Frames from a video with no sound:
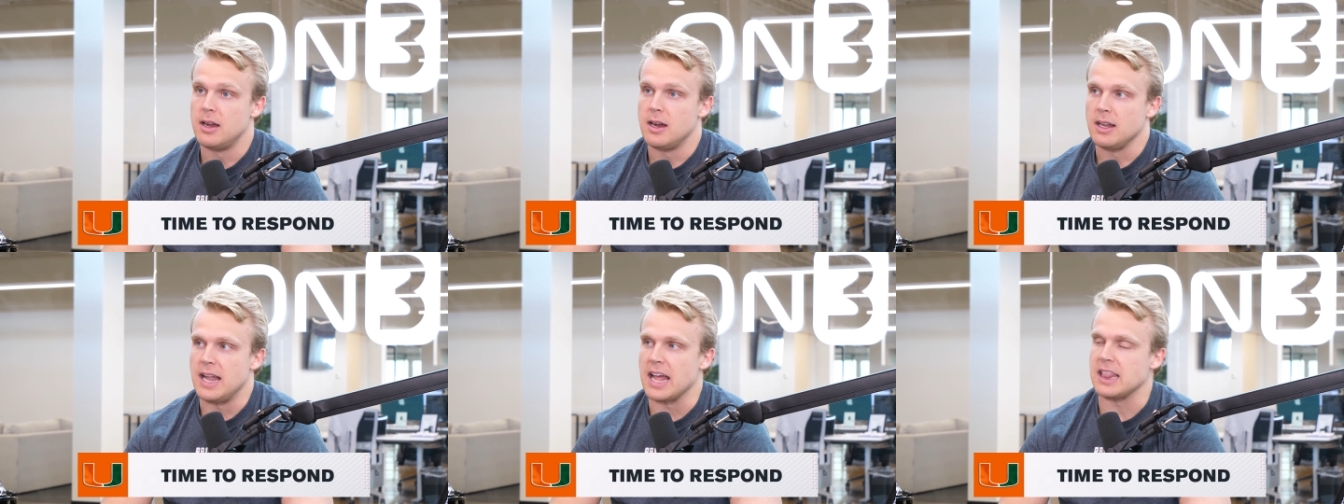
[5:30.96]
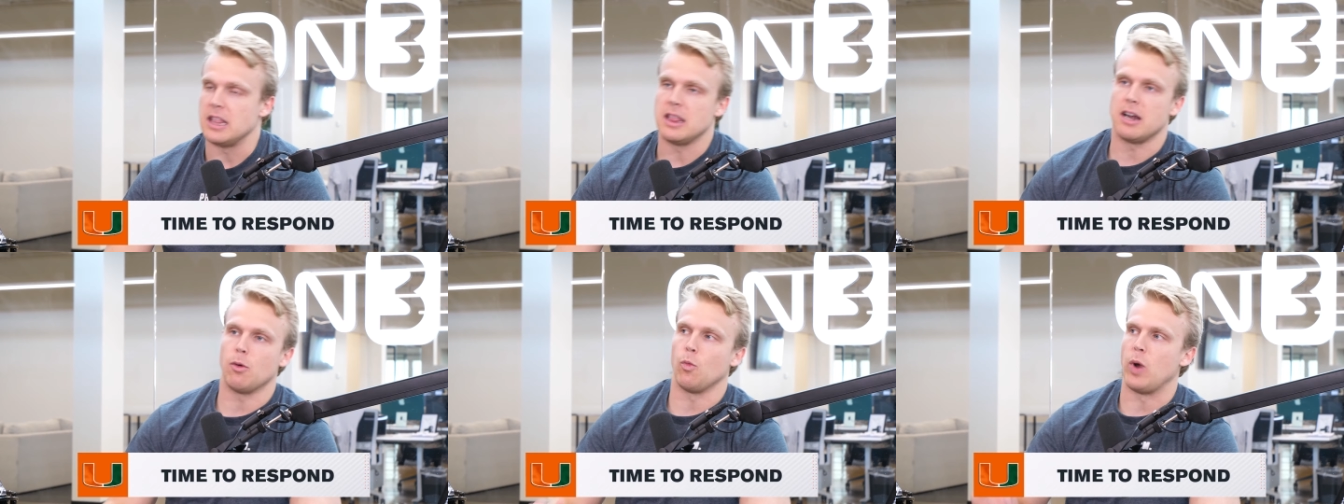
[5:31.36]
Like,
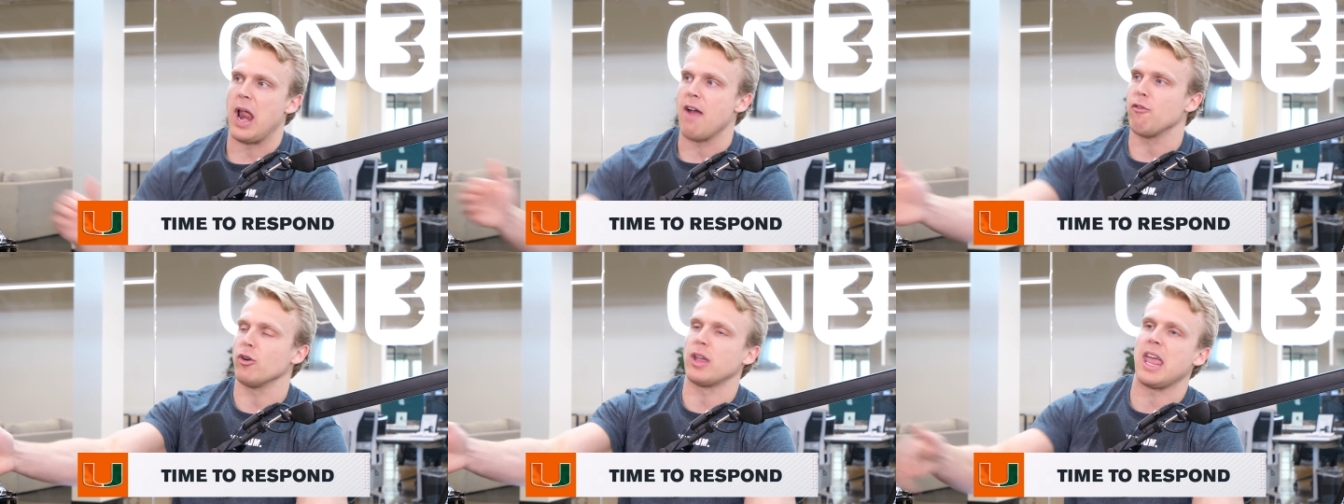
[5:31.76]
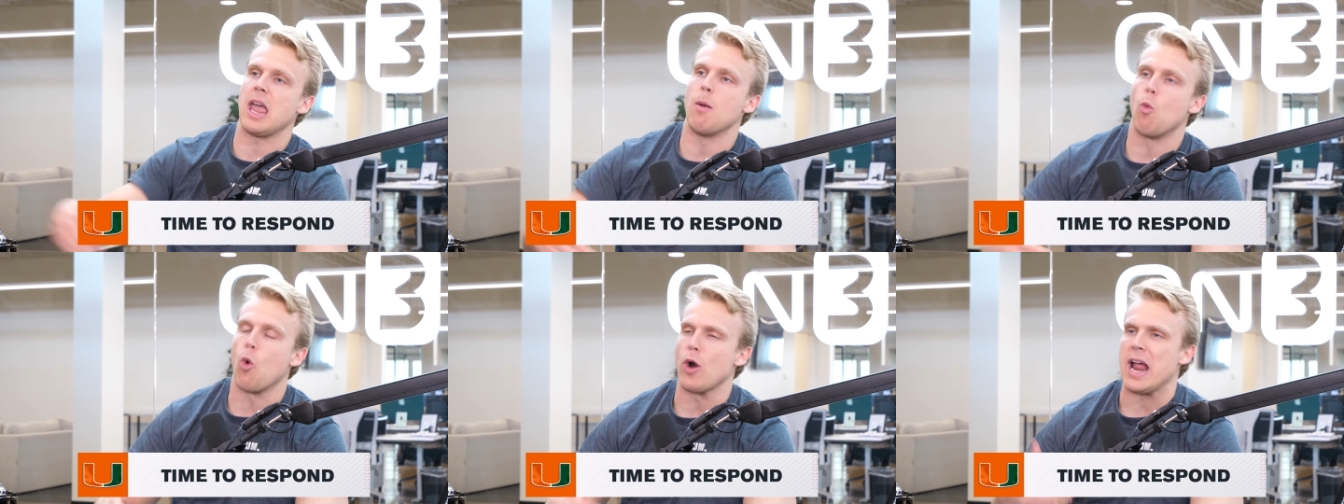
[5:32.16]
there, whenever
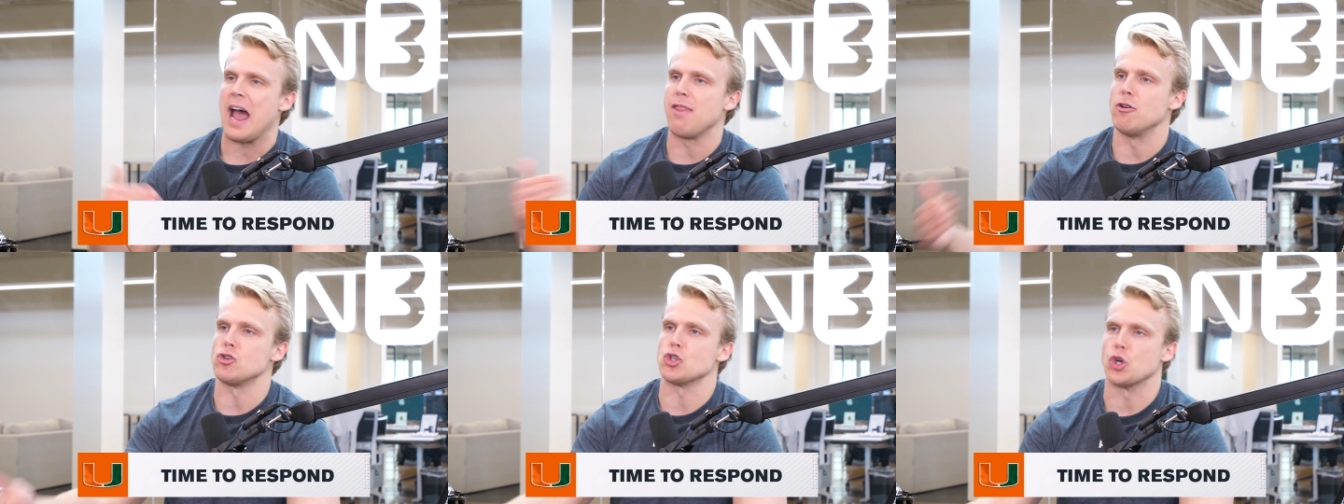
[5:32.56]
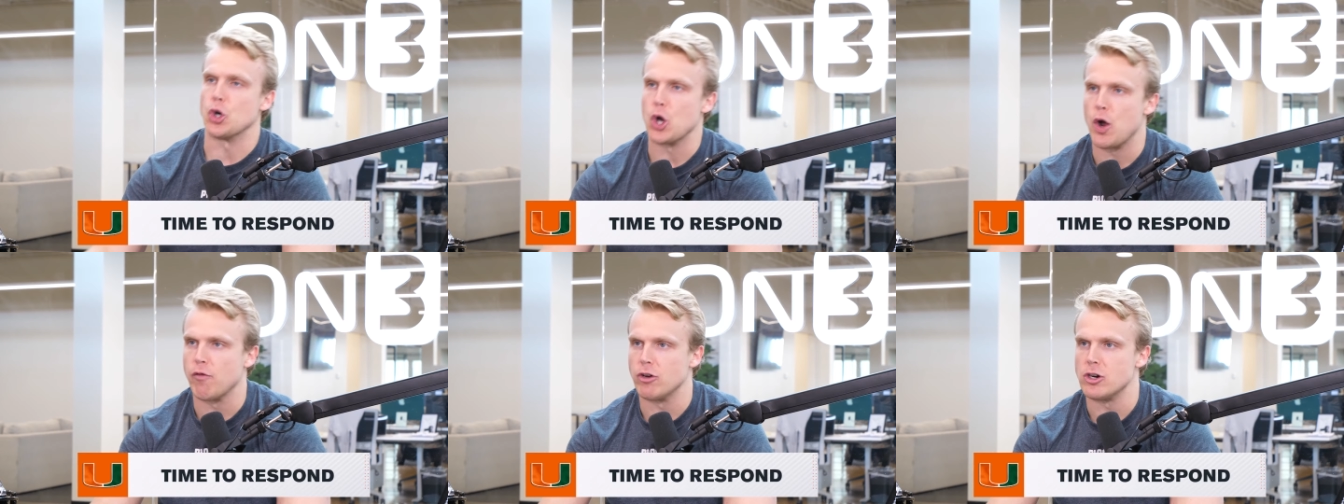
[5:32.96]
Cam Ward had those
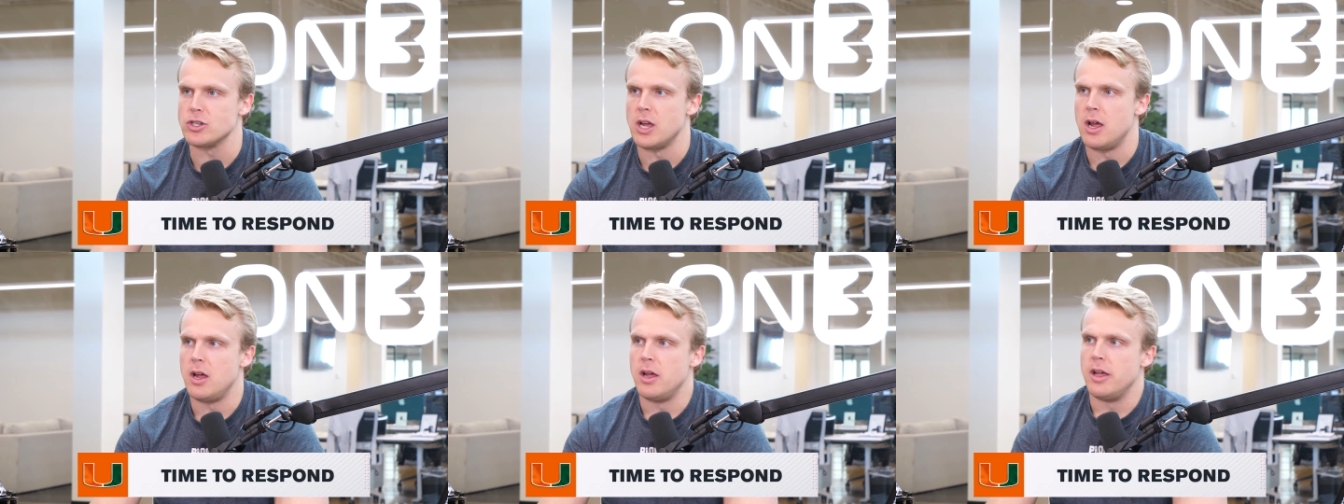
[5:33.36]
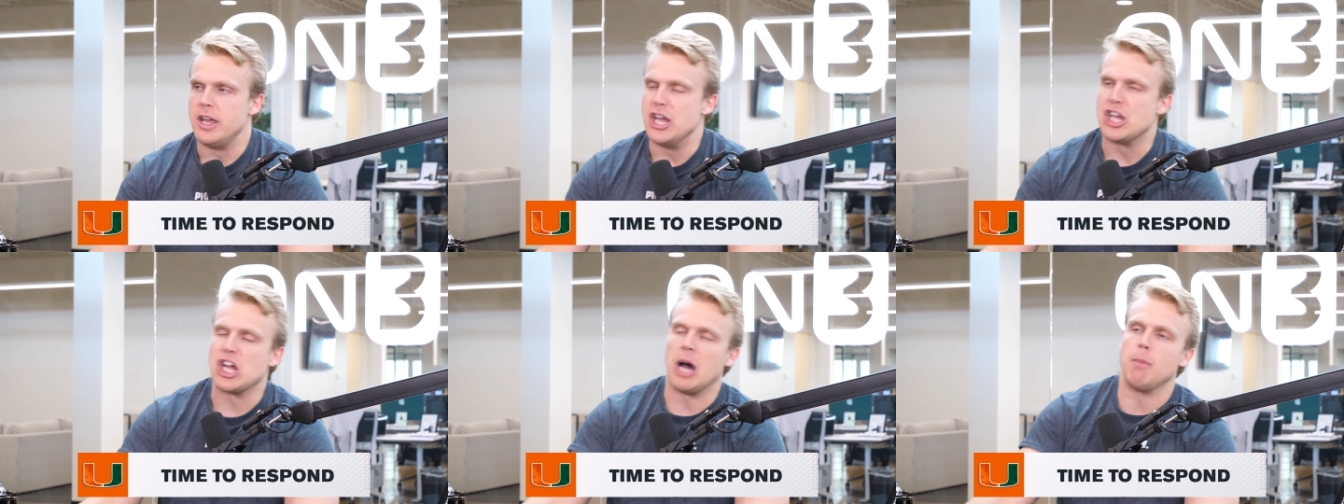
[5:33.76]
turnovers,
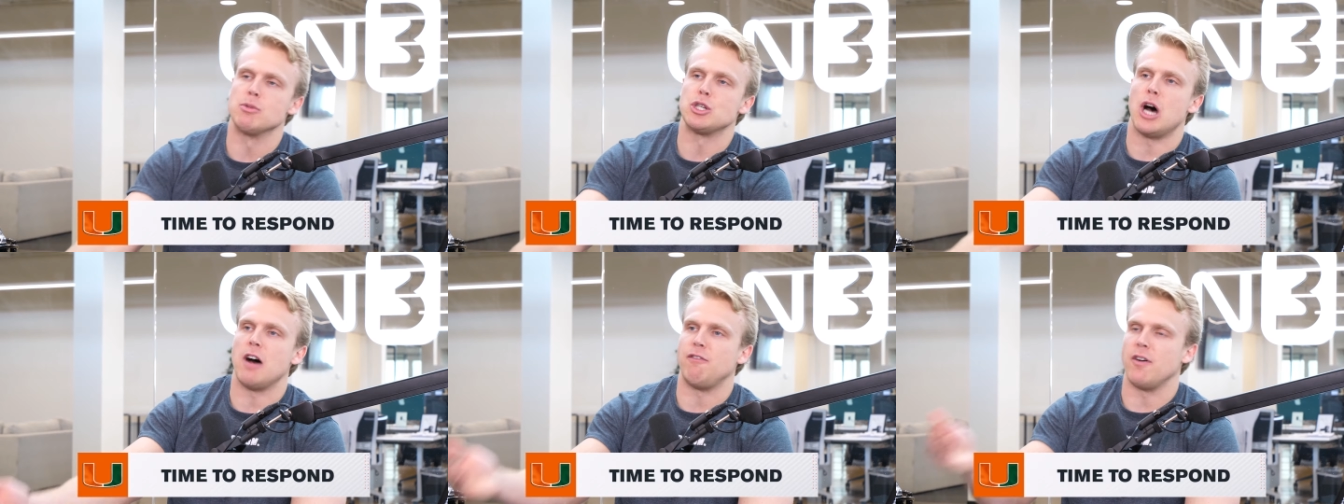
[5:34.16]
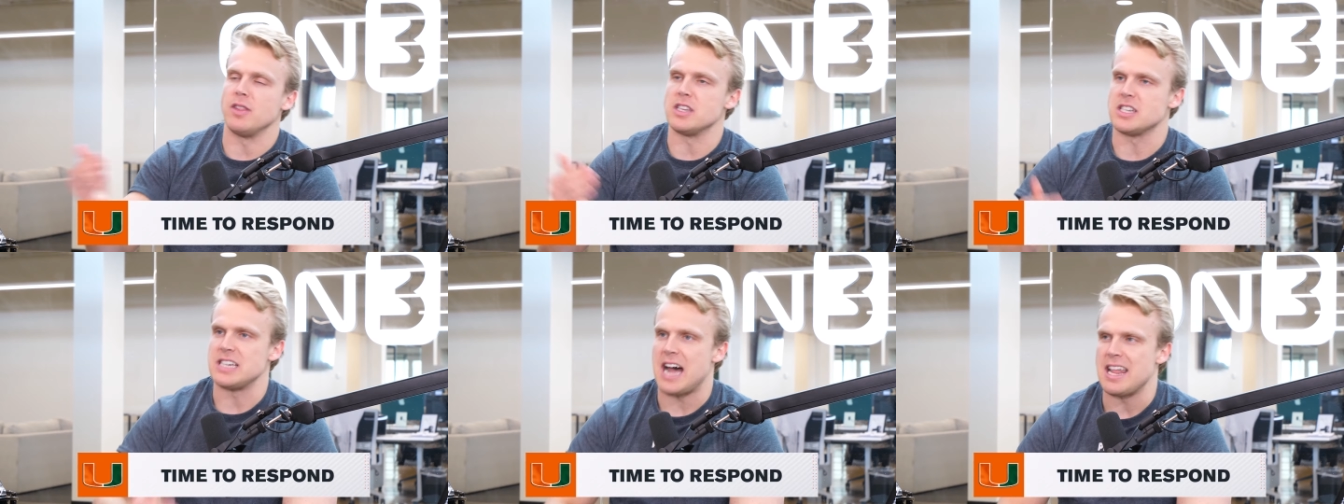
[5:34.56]
he comes off on the
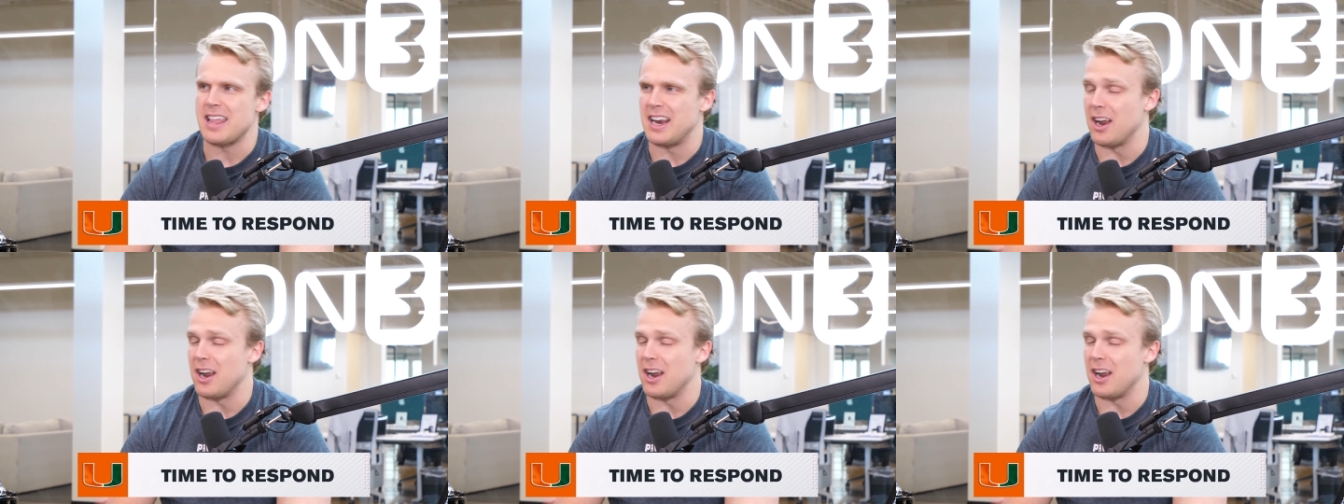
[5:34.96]
sideline.